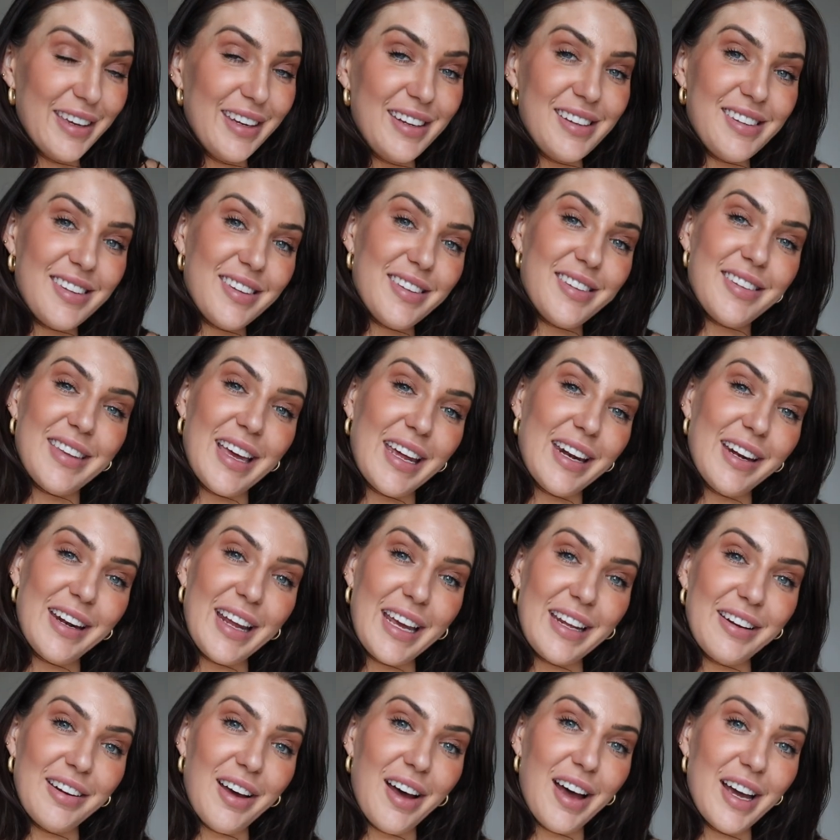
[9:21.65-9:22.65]
It is a
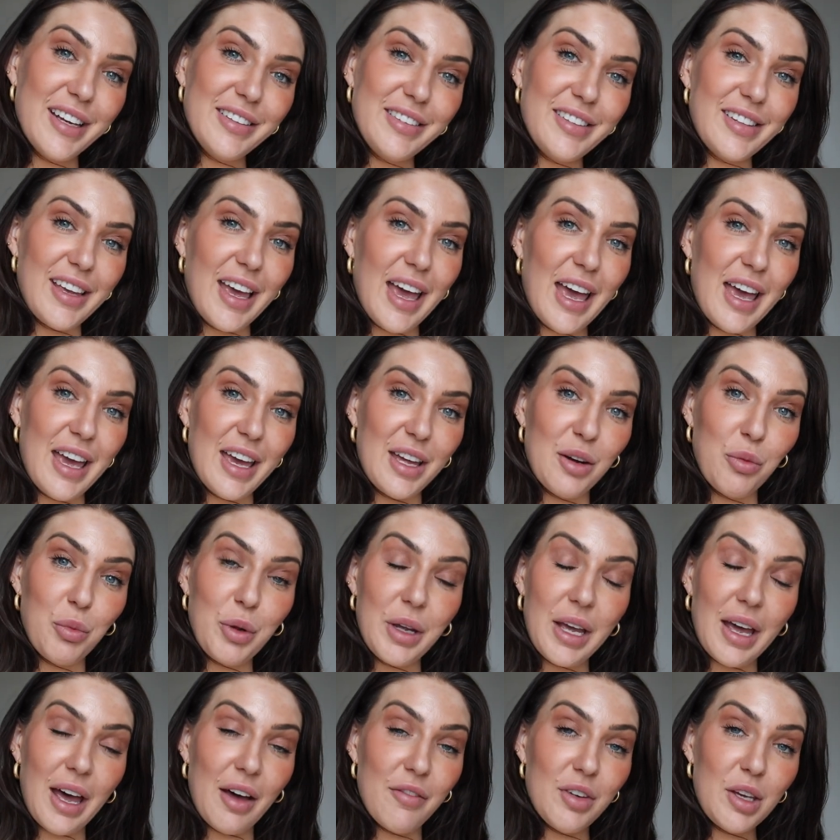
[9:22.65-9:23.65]
Saturday night and
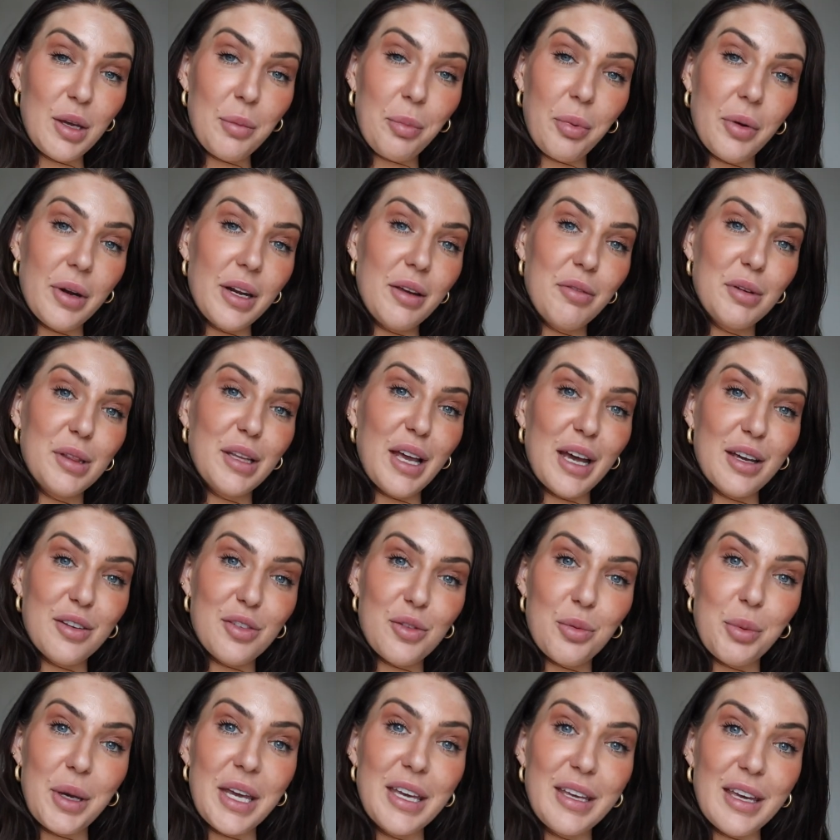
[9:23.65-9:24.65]
we're having a pretty
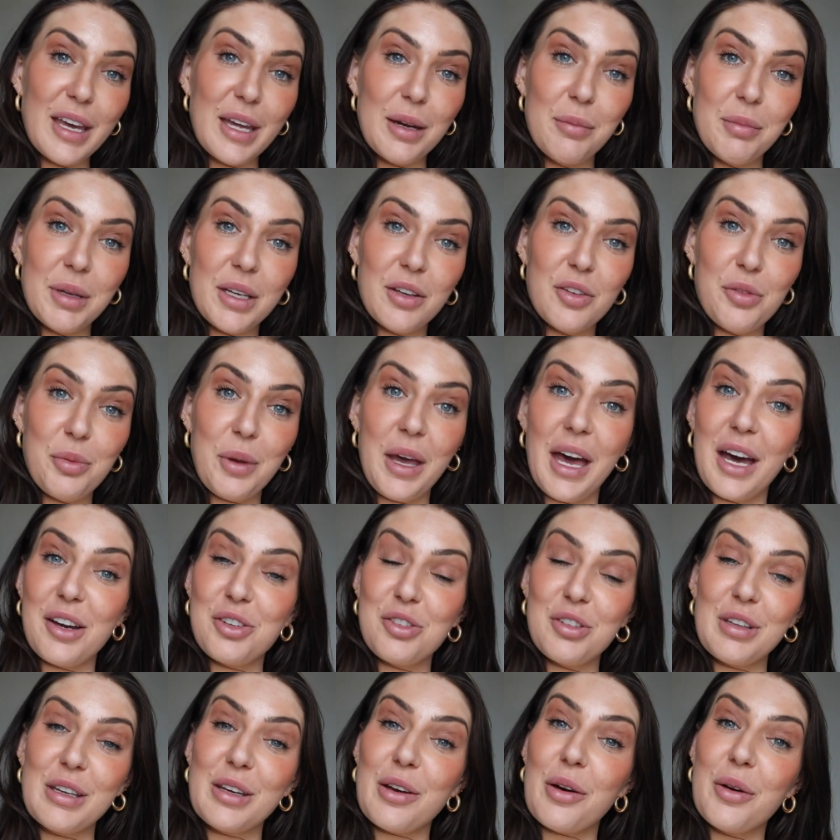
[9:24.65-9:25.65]
relaxed weekend because we're
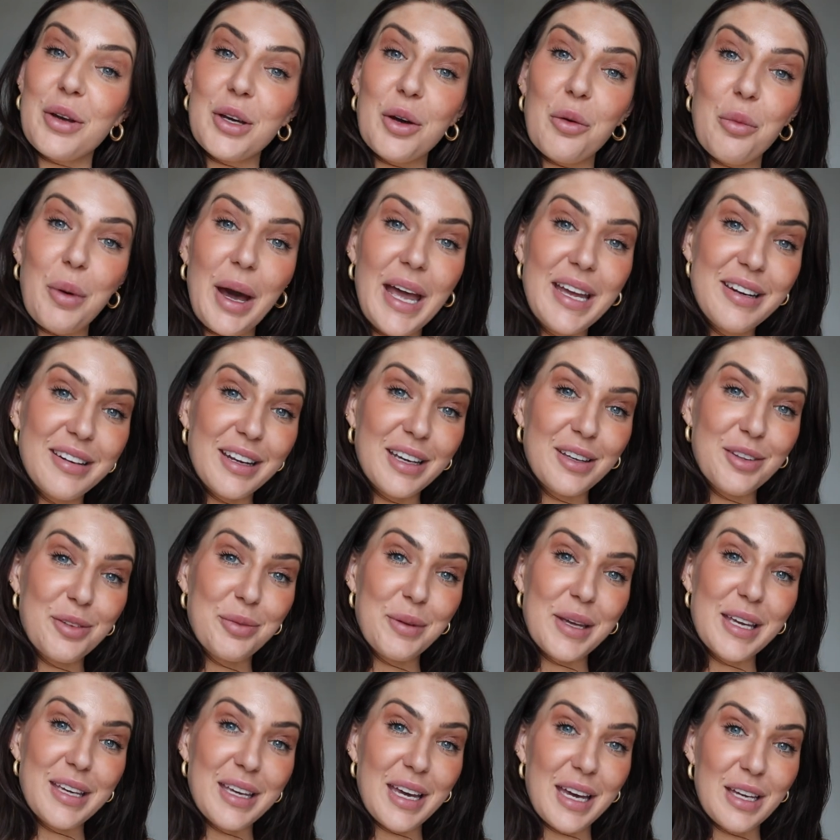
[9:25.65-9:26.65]
actually going away next
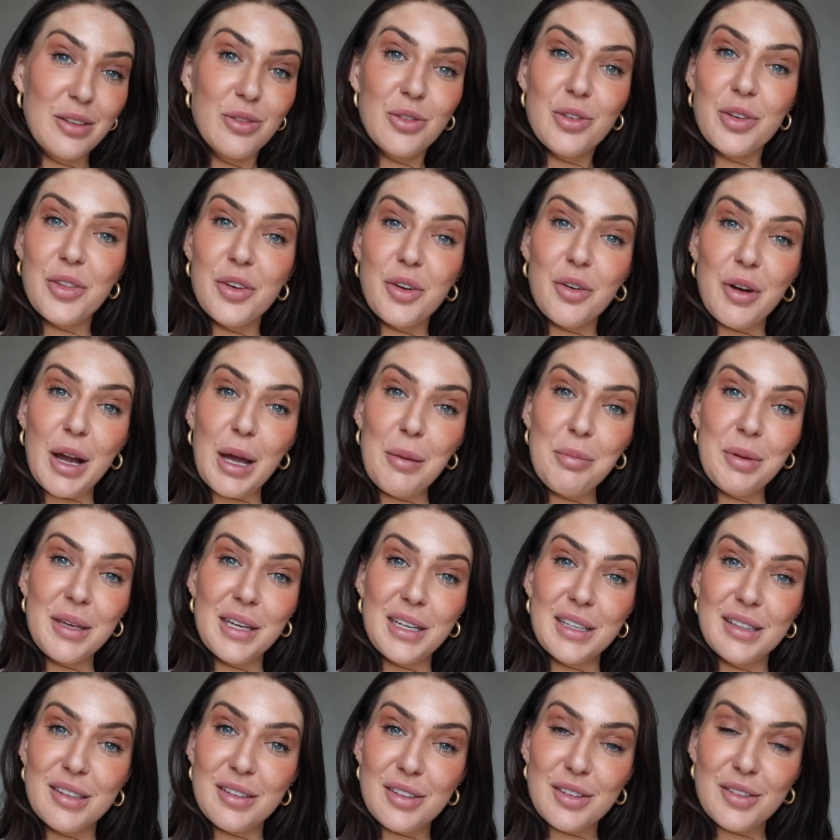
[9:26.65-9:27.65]
weekend to the
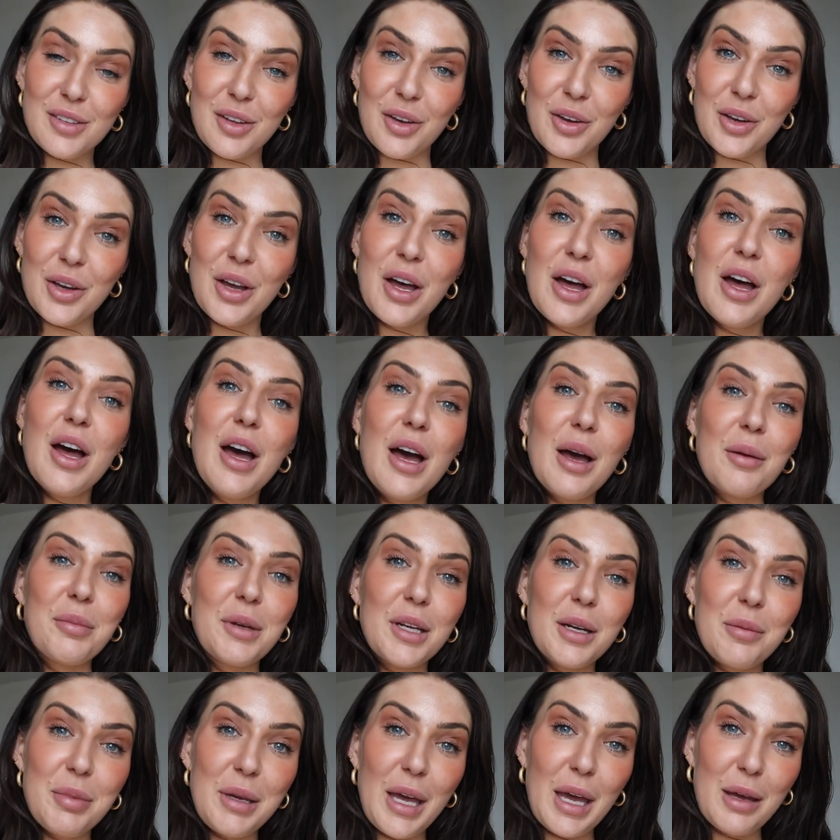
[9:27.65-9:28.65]
Grampians. So I'm
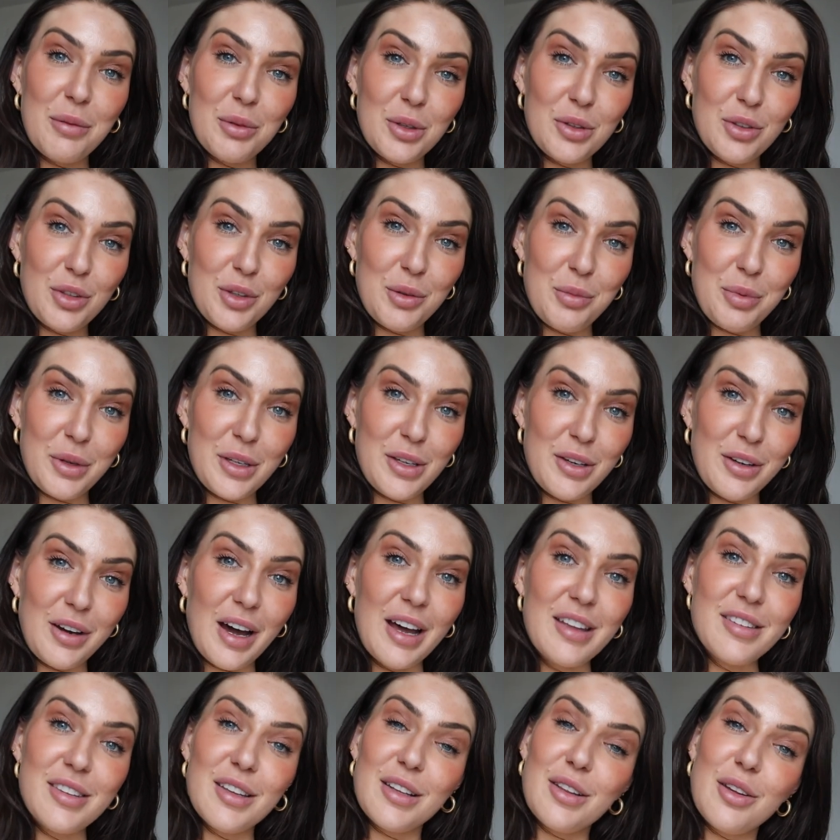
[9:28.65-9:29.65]
going to be able to bring you
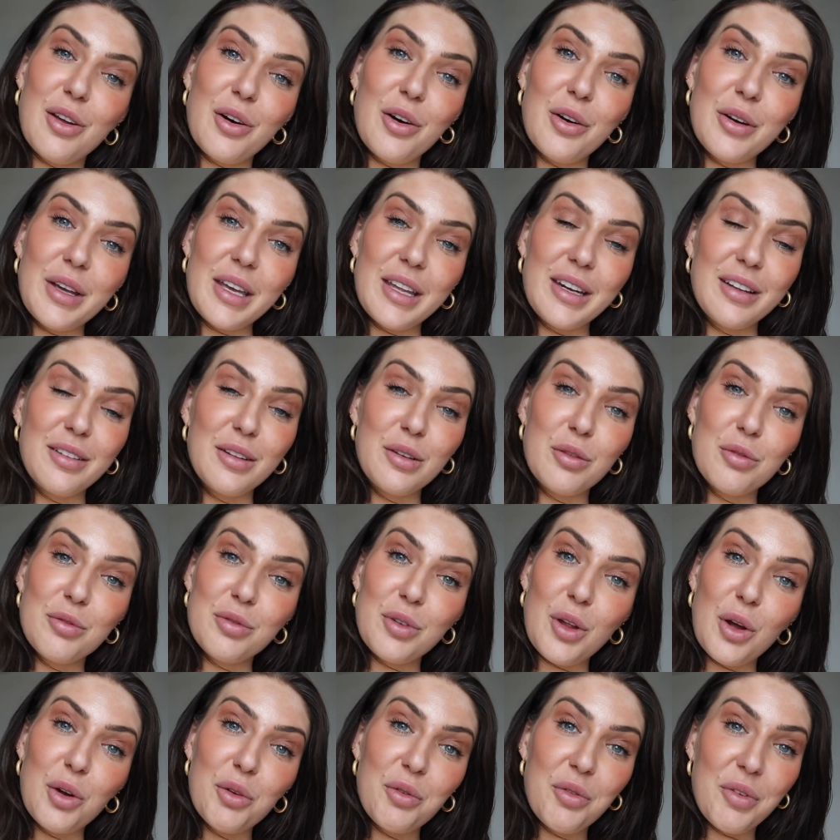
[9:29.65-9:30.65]
guys along in a little
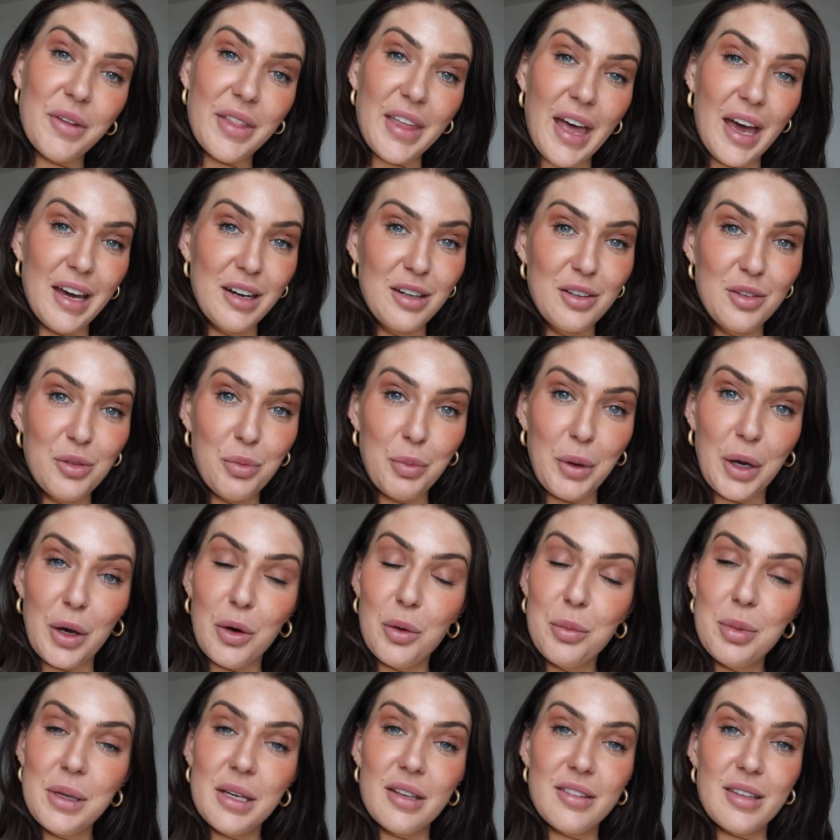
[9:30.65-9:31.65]
vlog for that as
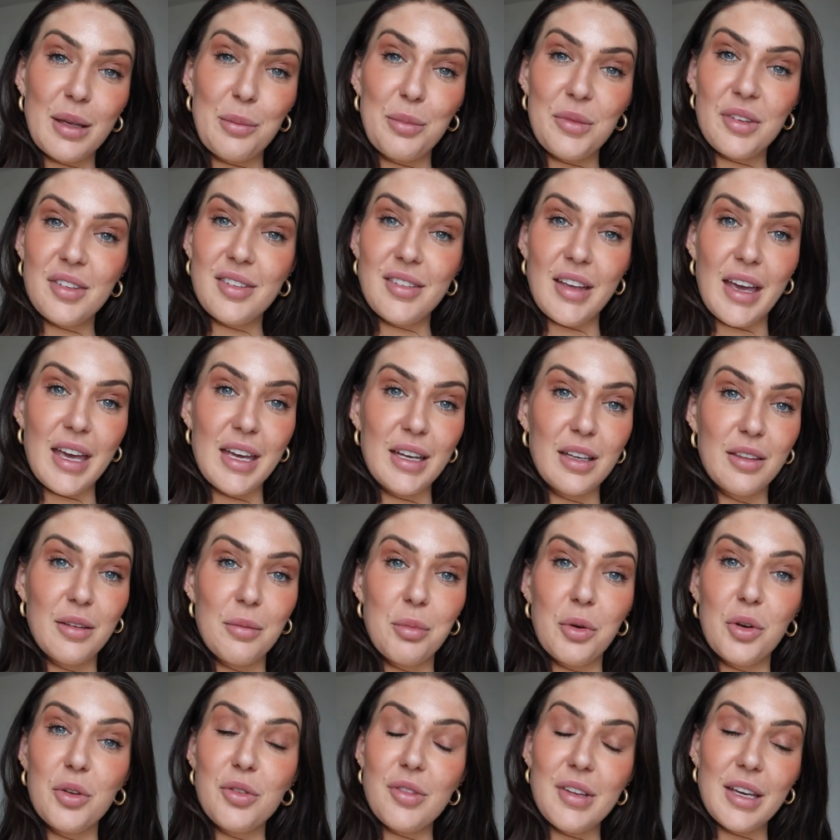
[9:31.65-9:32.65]
well because I'm staying at the
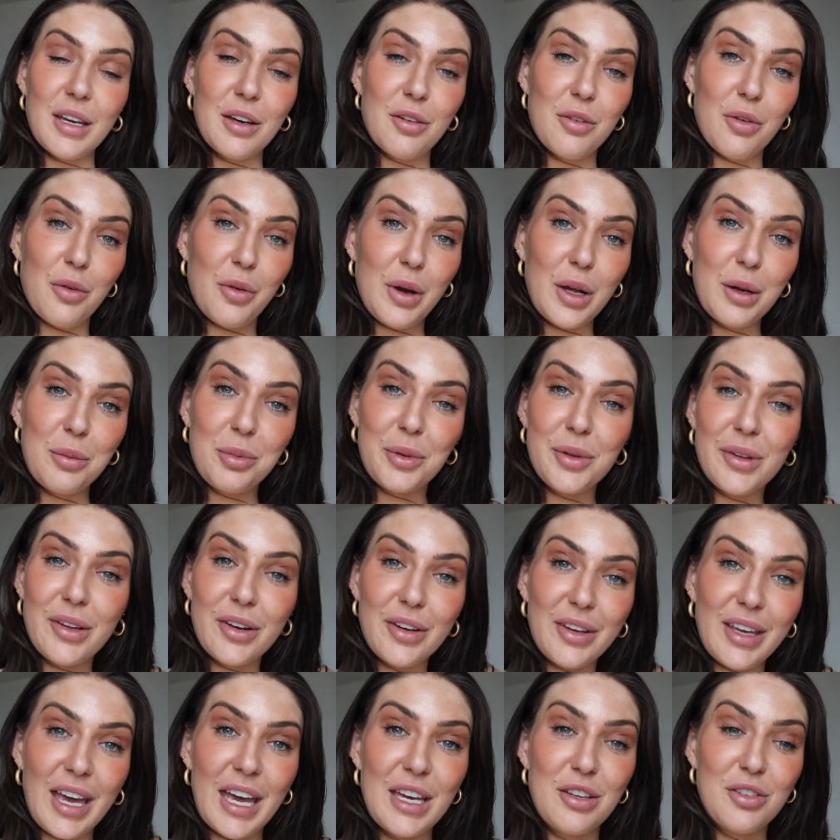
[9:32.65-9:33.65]
most incredible
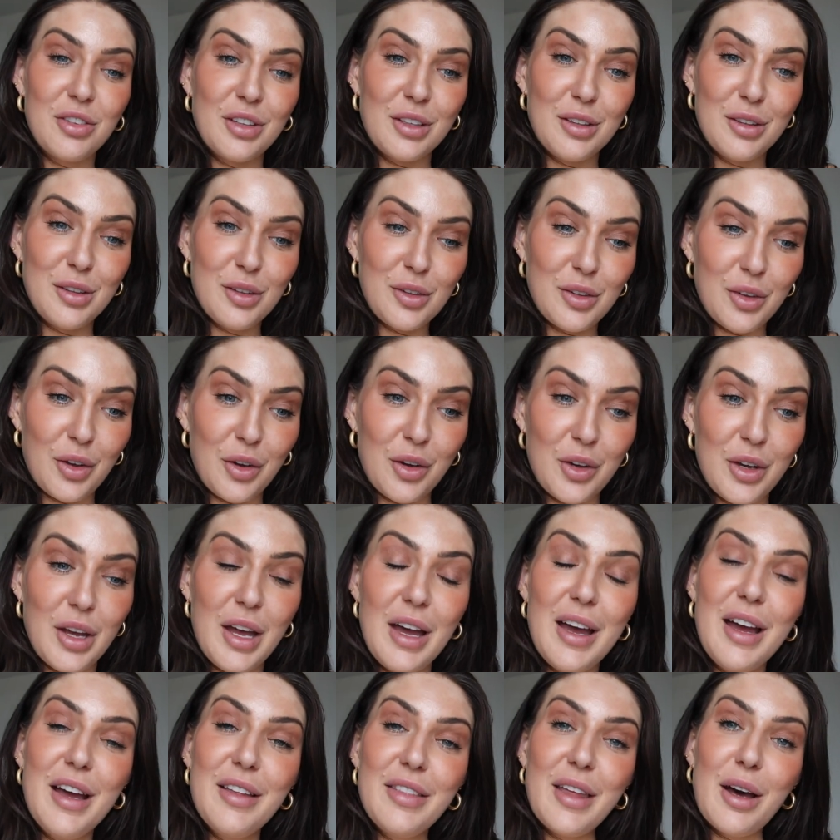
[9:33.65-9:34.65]
location. So
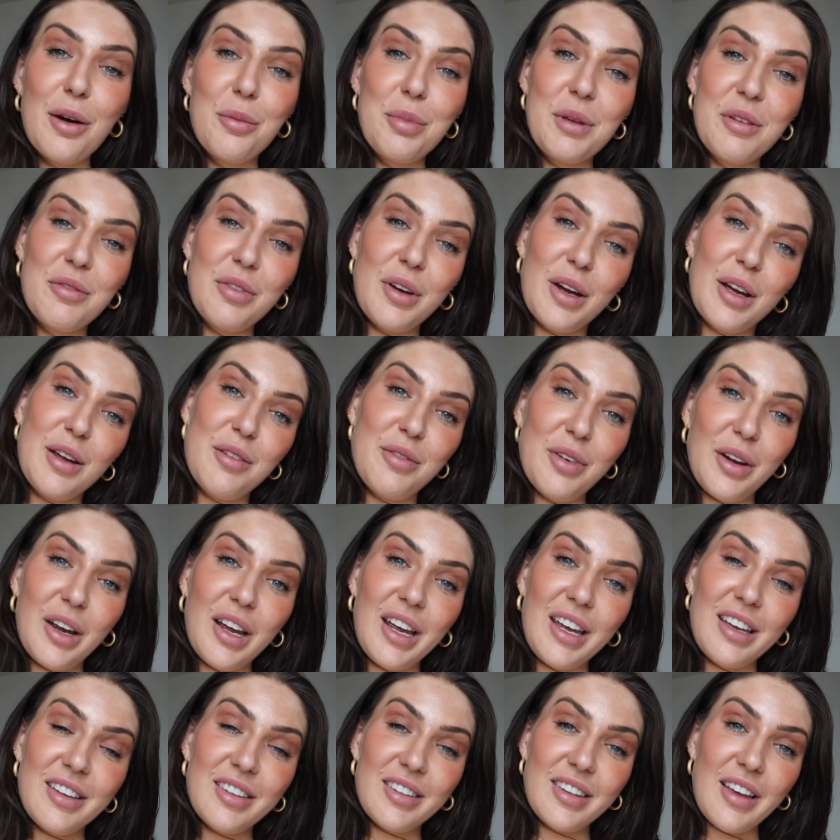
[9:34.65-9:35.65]
that'll be very,
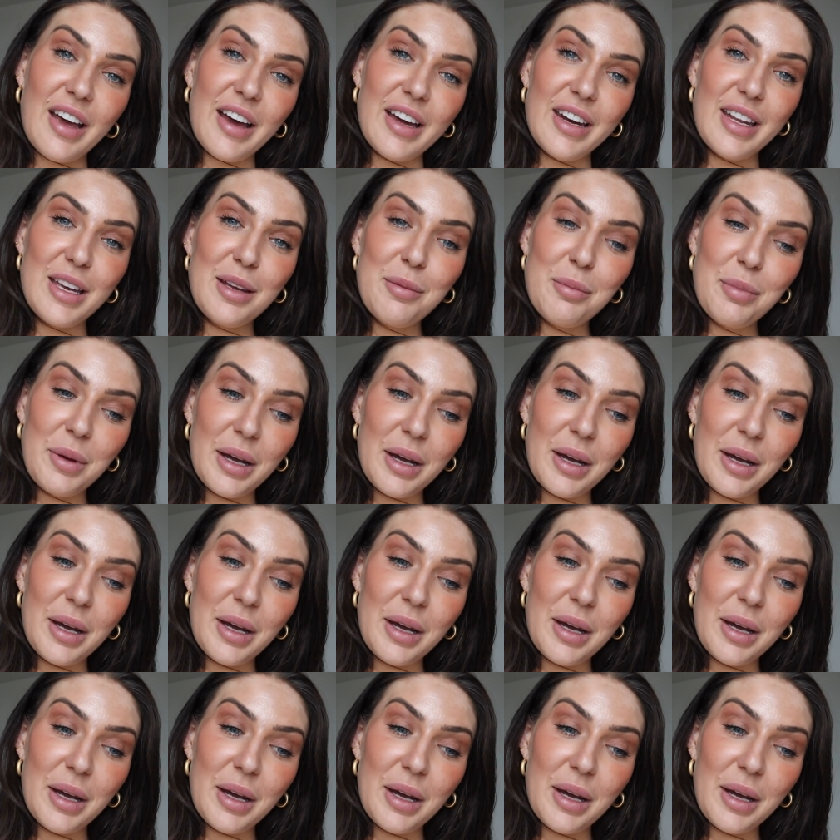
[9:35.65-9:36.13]
very exciting.